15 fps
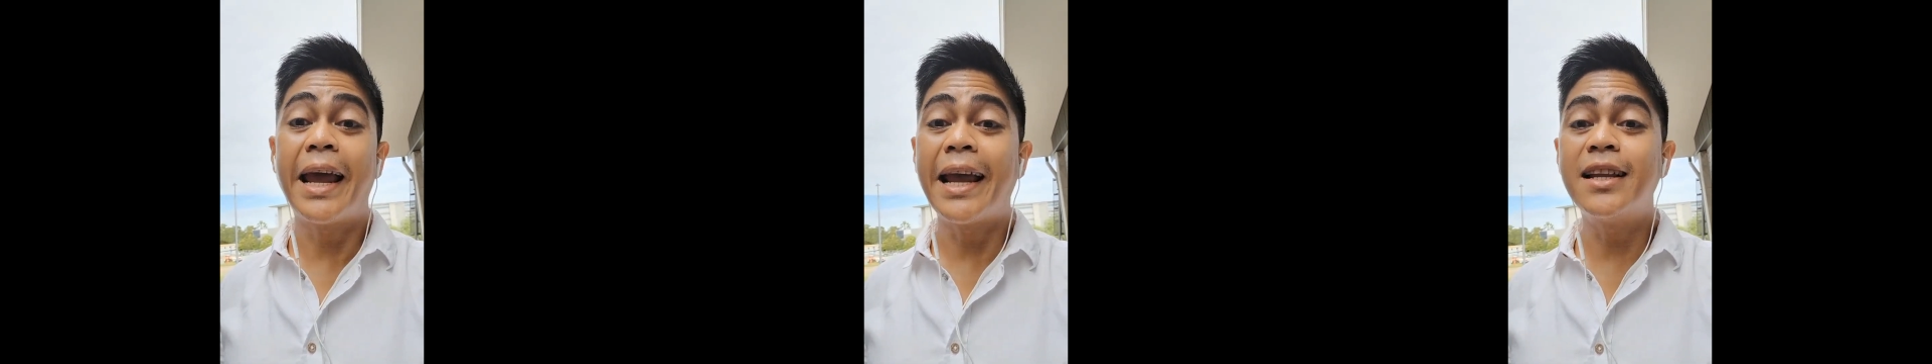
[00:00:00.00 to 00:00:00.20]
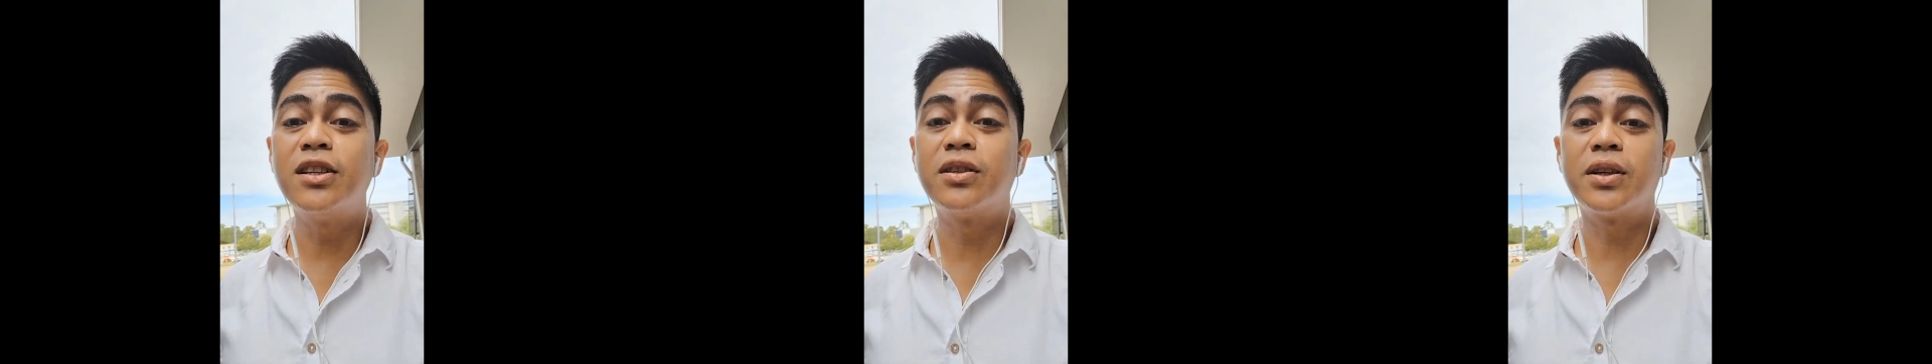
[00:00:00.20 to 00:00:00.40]

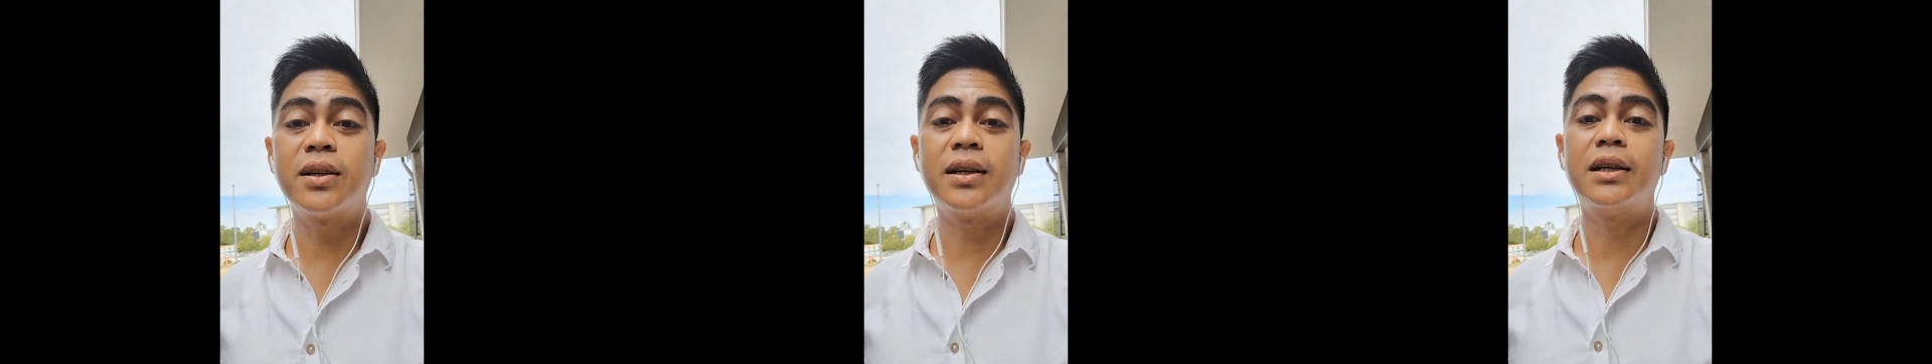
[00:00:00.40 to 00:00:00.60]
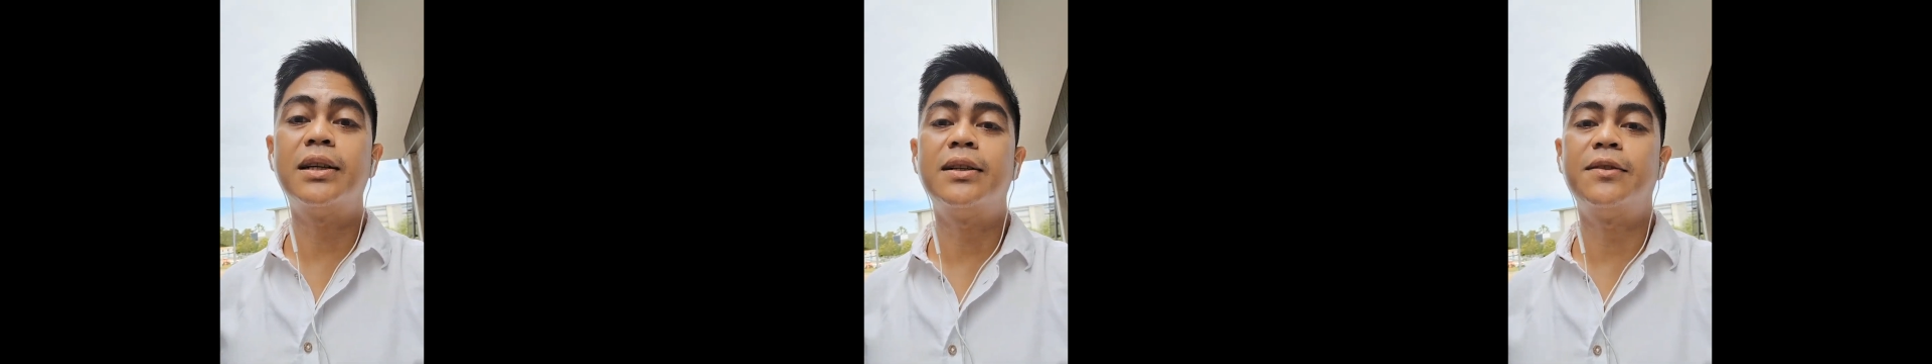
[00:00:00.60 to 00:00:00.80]

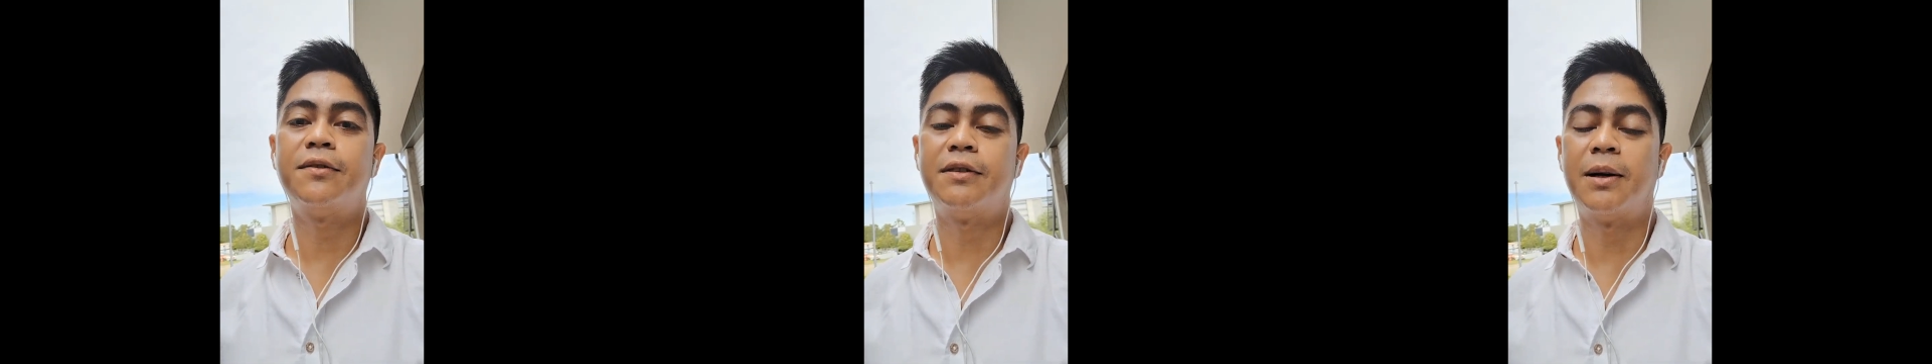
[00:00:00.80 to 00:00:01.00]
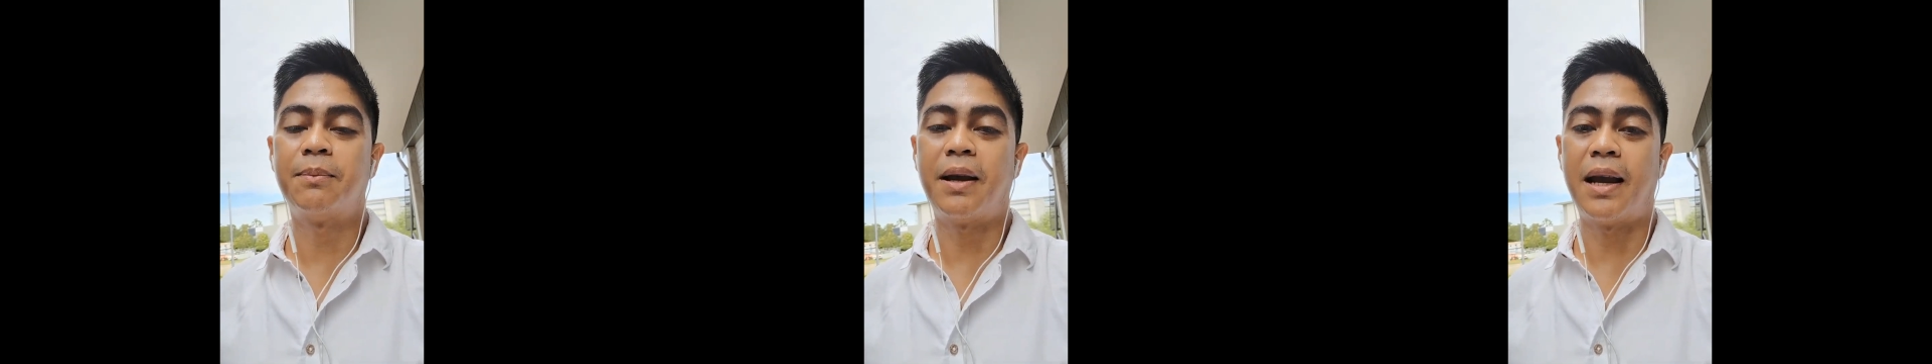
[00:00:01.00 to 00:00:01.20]
danger,
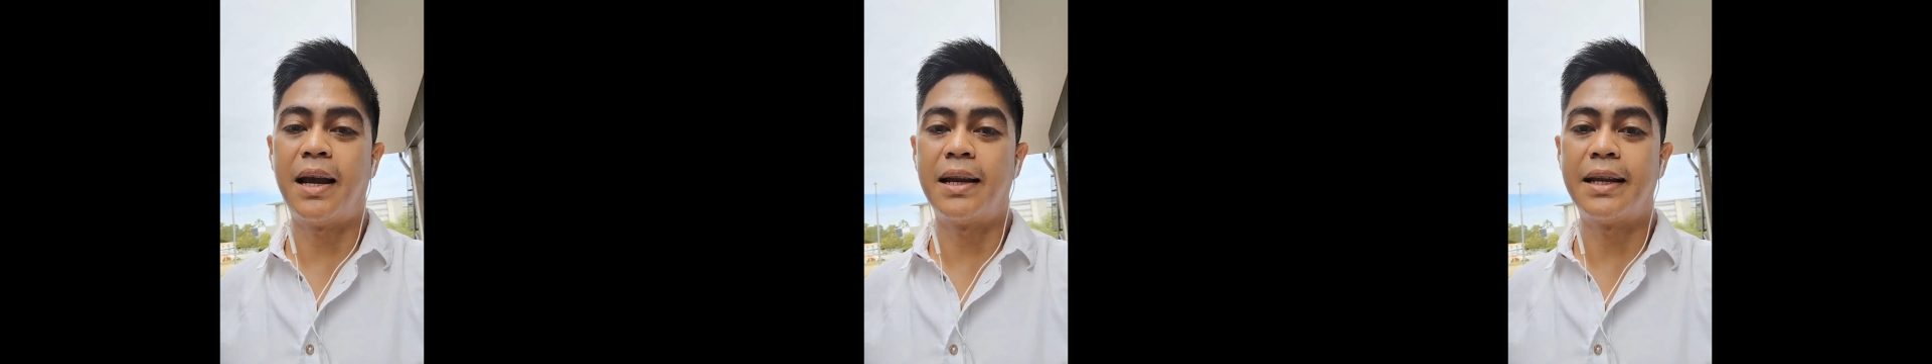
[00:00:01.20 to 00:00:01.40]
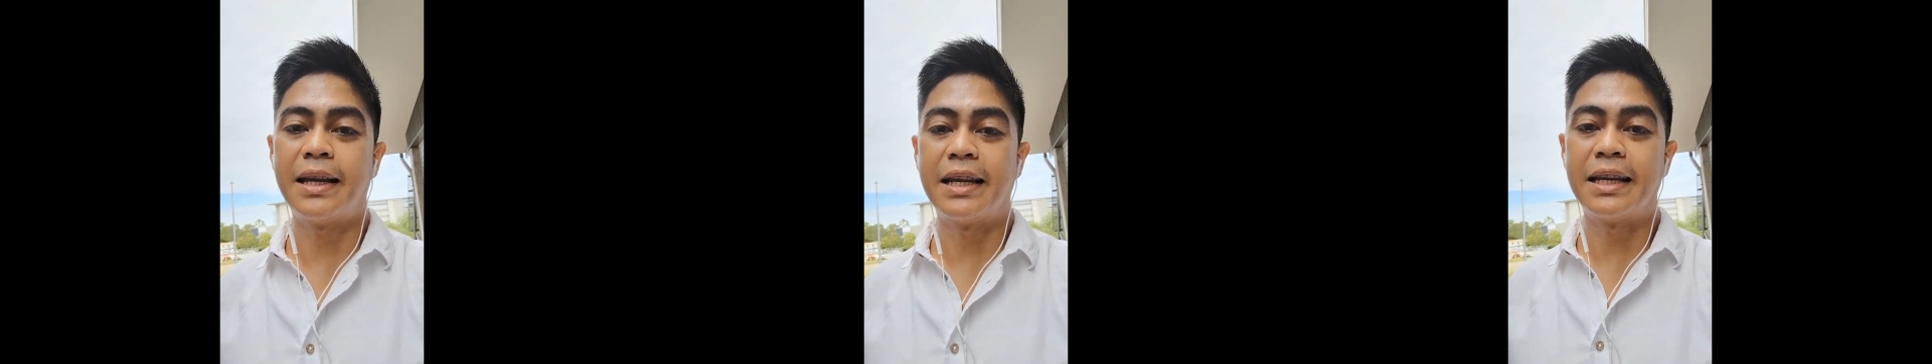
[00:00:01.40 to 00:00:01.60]
from
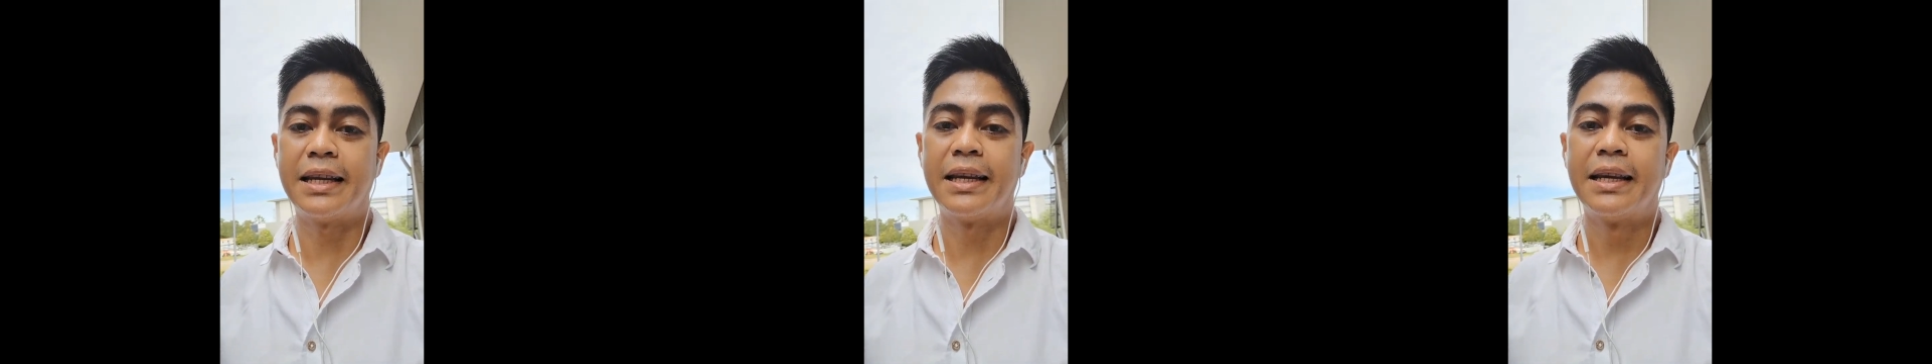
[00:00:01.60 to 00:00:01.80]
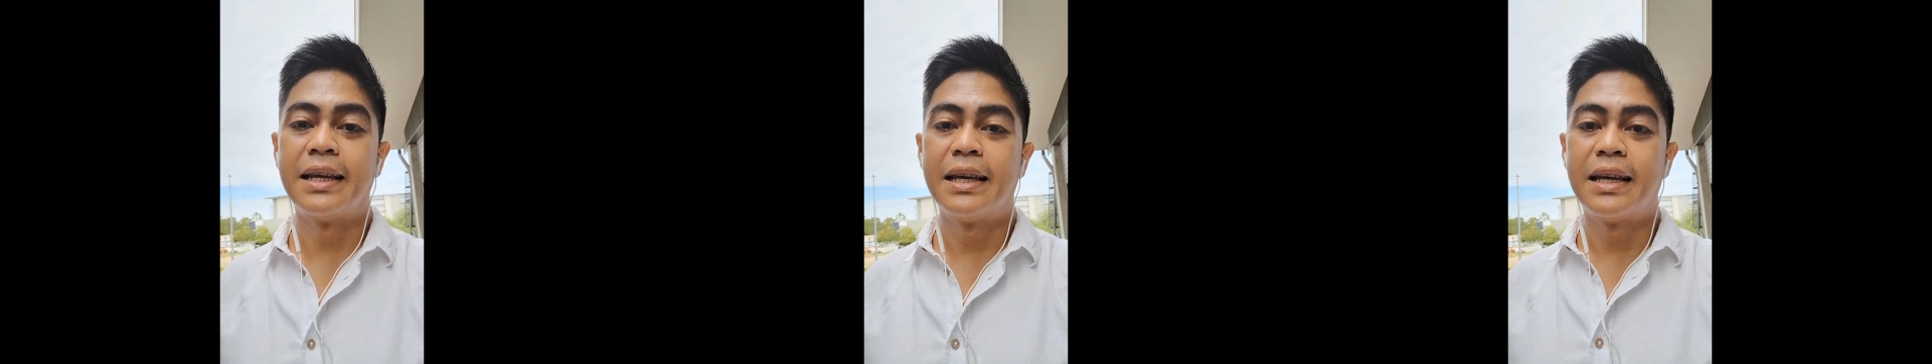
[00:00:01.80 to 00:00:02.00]

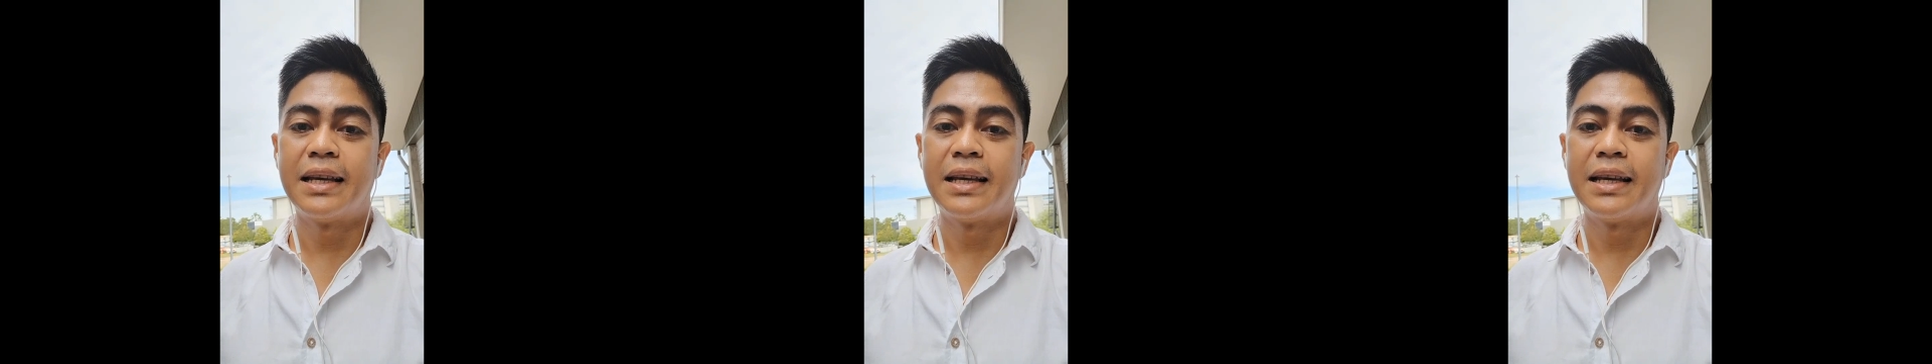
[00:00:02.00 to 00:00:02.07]
any